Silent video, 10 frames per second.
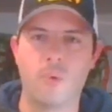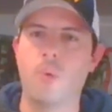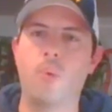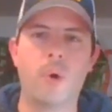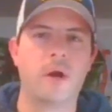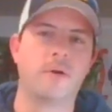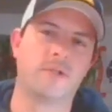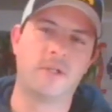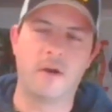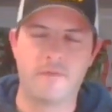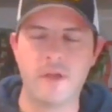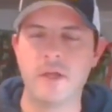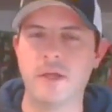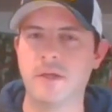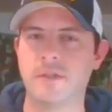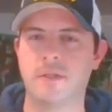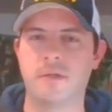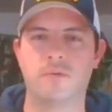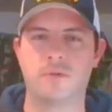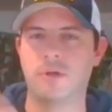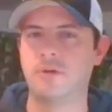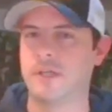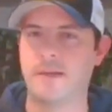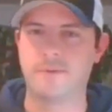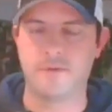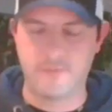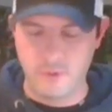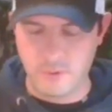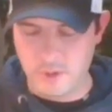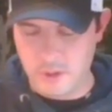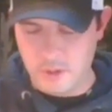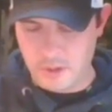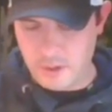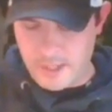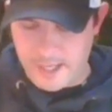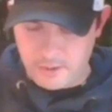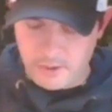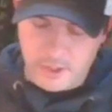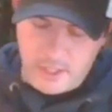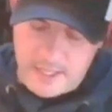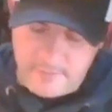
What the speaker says: where stuff is and certain types of food. I learned a lot